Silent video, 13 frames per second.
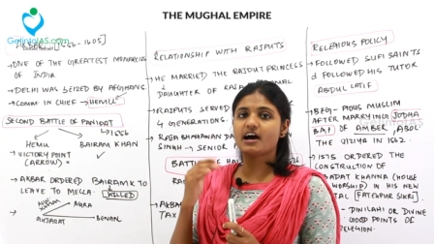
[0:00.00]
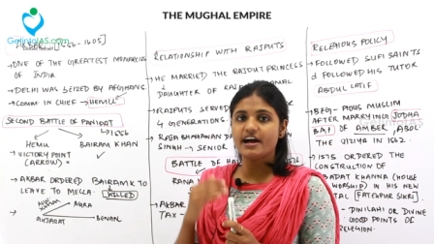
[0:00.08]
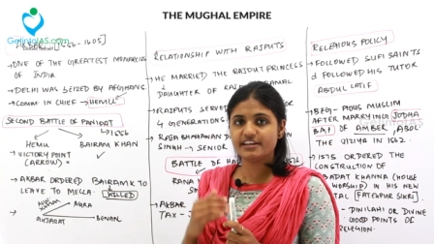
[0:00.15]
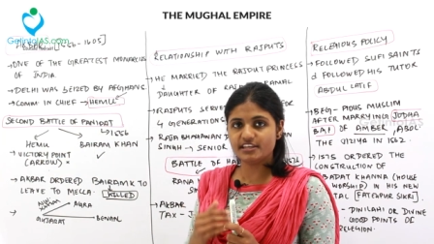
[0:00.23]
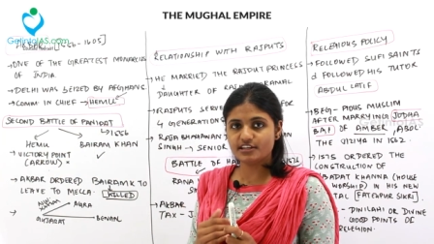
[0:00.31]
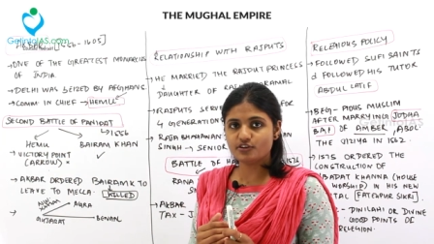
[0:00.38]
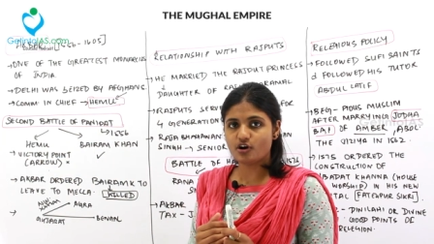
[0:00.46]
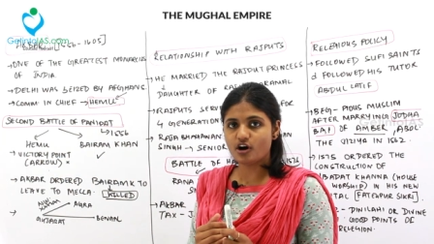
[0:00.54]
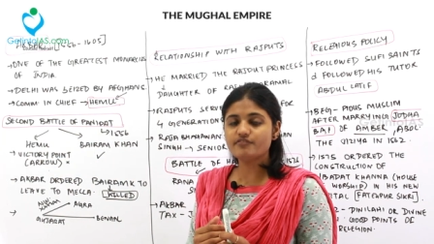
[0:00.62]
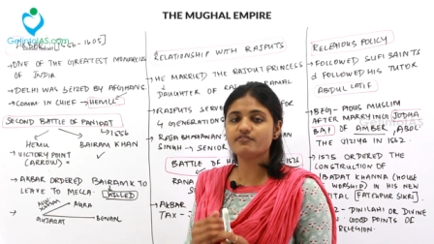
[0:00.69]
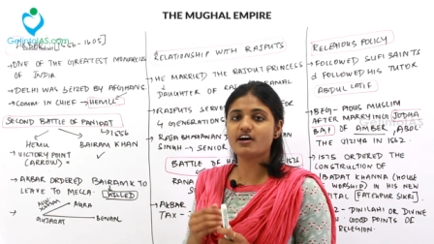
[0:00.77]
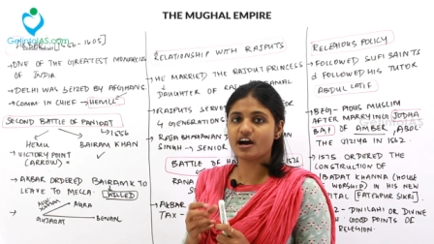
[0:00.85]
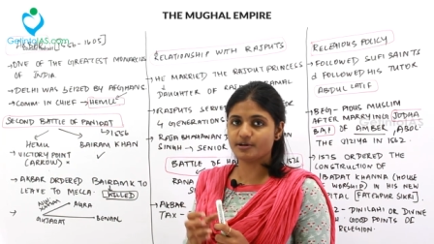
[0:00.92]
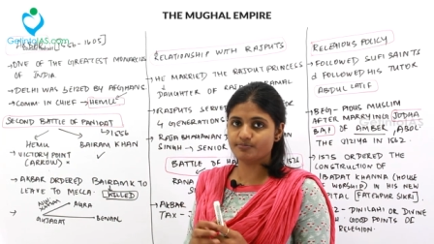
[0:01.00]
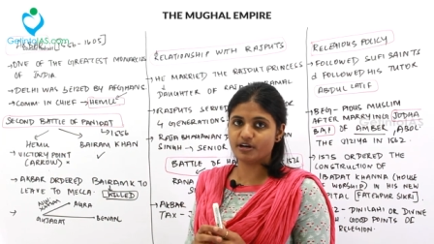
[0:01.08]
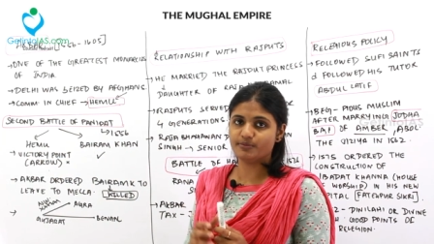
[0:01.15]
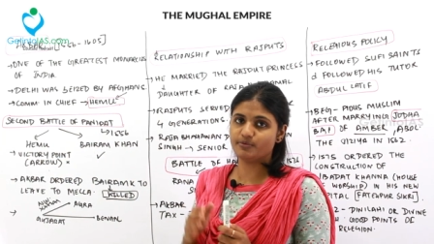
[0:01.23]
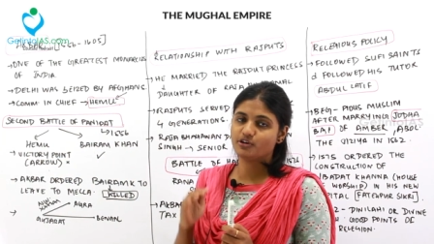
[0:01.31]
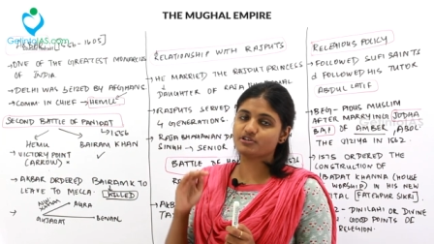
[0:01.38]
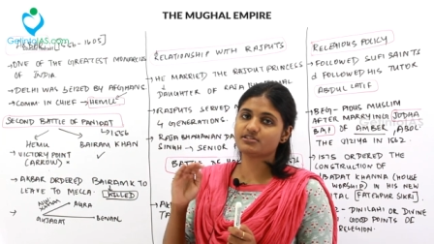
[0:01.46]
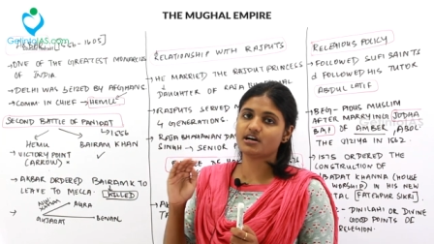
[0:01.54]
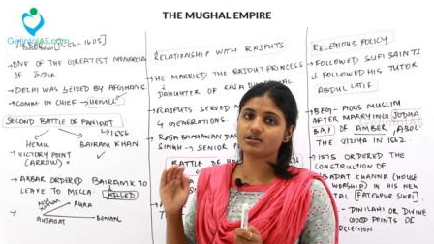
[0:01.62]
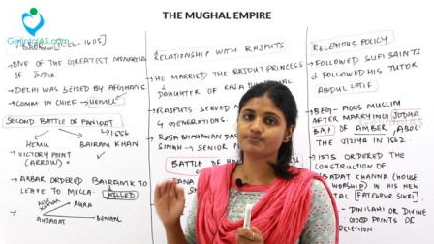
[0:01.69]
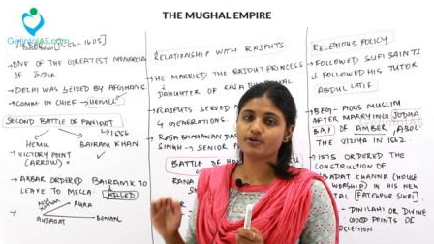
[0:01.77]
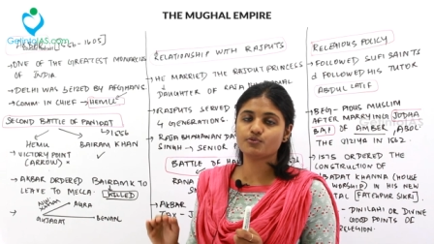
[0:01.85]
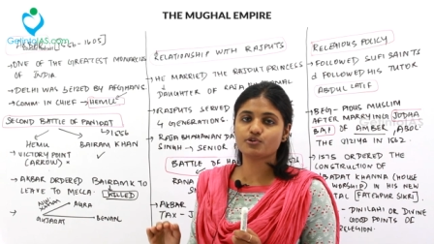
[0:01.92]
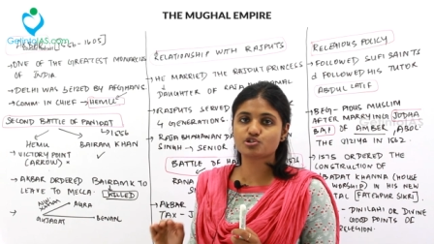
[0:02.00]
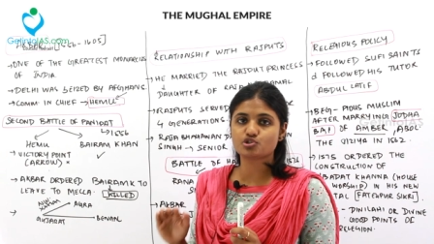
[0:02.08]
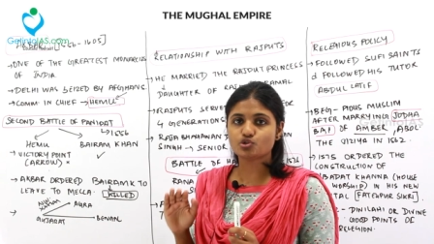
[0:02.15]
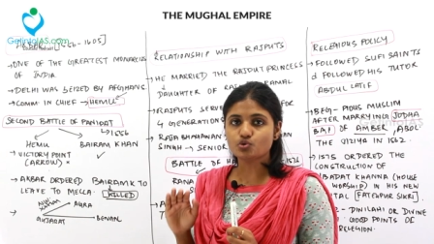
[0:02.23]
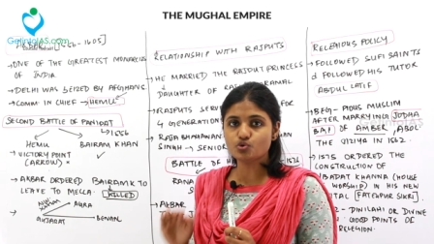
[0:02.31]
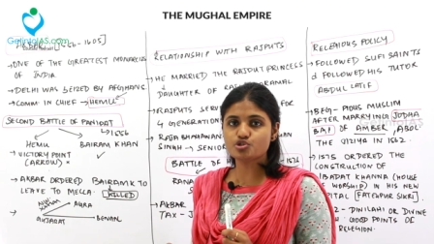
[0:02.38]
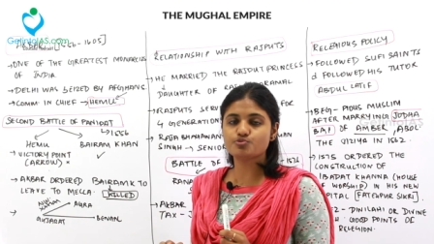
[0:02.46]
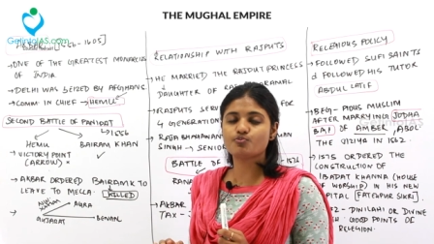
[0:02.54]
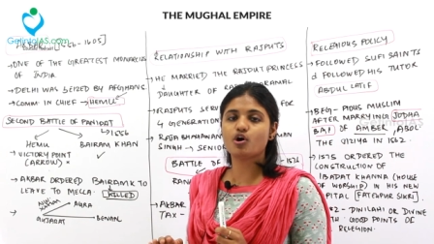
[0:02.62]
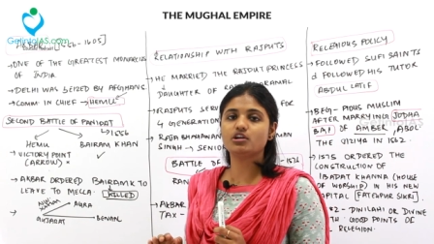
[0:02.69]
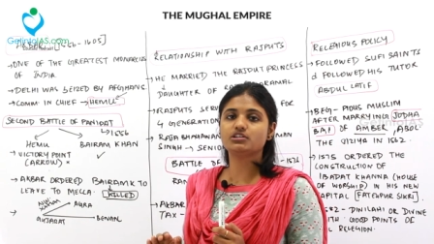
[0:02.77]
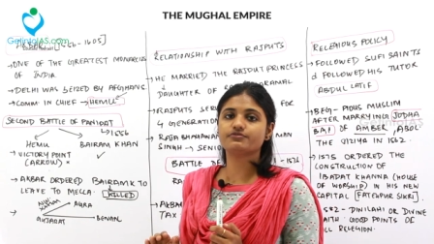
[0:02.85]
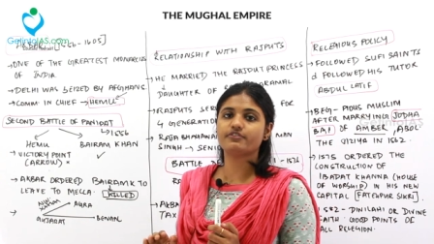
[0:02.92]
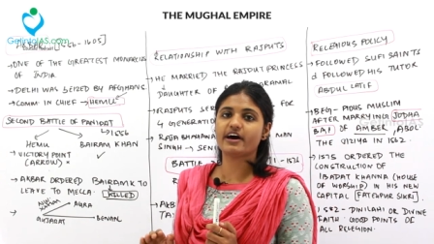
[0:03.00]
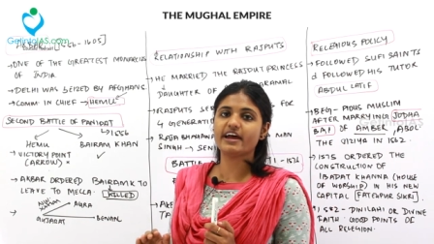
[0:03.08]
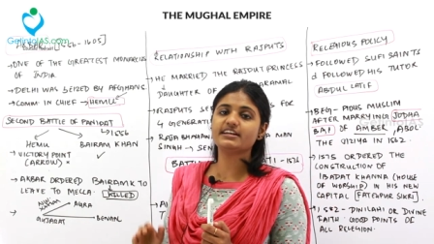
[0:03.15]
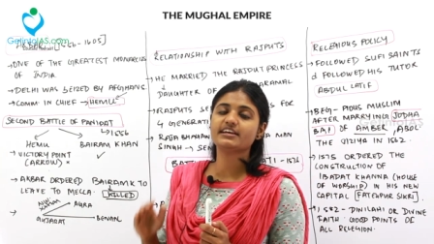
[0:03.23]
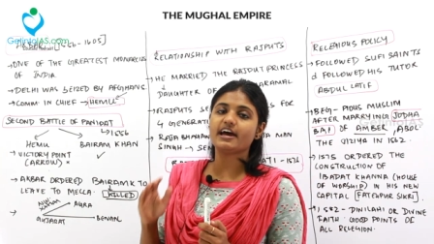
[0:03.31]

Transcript: guardian of Akbar because Akbar was too small to fight,